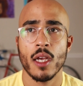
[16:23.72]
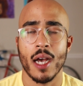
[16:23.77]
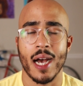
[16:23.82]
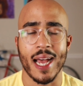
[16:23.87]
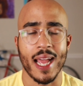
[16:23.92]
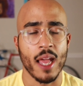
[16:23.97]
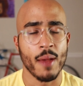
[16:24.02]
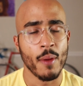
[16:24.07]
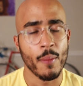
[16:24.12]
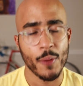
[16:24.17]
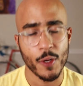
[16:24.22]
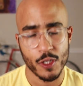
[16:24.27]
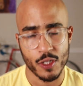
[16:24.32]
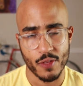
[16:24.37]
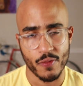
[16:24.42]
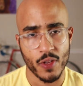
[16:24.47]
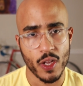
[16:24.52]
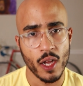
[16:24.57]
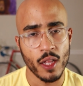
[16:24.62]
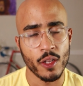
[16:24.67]
I am a
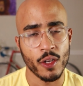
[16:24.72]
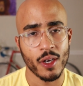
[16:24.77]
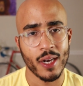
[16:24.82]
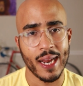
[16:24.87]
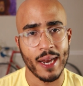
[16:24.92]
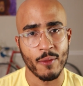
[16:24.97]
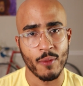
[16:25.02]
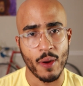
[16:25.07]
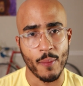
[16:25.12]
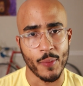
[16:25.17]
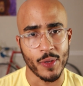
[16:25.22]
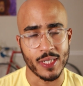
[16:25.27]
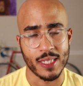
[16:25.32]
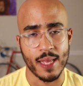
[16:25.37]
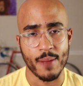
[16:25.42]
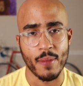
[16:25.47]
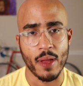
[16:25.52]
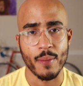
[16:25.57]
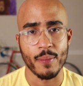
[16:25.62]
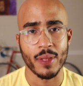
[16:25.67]
person of color. I
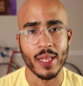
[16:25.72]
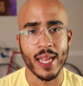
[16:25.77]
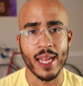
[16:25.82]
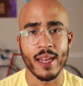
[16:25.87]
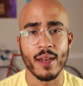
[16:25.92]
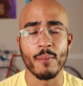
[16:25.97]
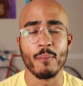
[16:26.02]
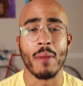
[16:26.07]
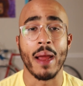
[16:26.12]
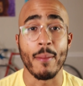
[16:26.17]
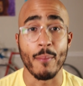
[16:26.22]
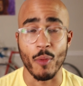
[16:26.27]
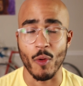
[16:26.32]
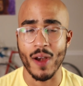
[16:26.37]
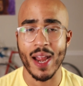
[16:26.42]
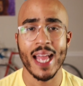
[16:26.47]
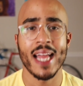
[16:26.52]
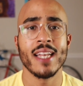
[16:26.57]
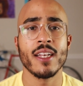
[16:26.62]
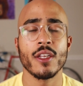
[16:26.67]
represent my
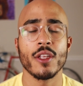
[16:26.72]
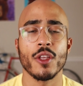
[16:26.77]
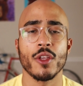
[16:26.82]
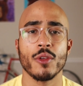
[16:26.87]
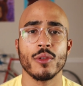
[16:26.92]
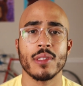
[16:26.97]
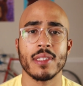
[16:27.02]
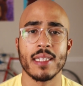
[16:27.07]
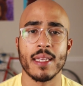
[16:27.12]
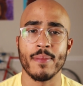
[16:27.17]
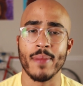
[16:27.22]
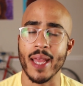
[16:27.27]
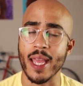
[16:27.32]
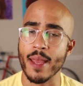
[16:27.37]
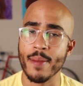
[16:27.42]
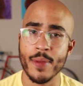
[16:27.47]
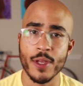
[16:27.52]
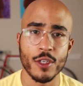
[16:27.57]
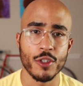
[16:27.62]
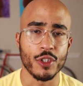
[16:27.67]
brand. You see my
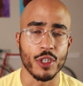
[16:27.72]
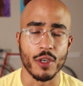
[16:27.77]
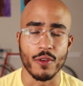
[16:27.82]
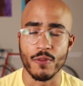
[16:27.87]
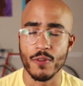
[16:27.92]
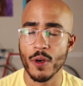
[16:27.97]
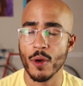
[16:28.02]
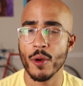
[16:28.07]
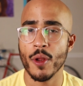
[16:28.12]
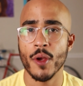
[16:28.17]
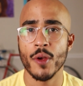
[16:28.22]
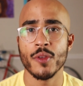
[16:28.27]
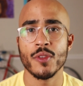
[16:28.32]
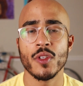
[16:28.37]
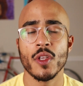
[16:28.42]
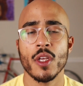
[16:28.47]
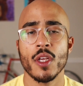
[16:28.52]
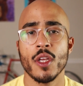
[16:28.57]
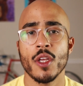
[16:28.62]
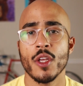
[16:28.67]
image in photos.